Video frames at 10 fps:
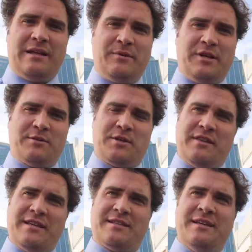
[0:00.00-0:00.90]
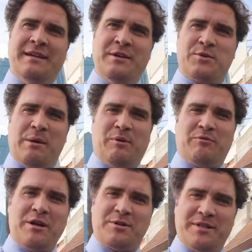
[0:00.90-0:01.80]
Anybody who's got these Dremel
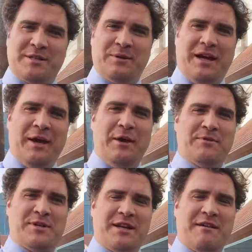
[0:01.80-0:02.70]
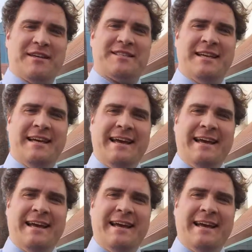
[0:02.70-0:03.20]
rotary tool at home should know this.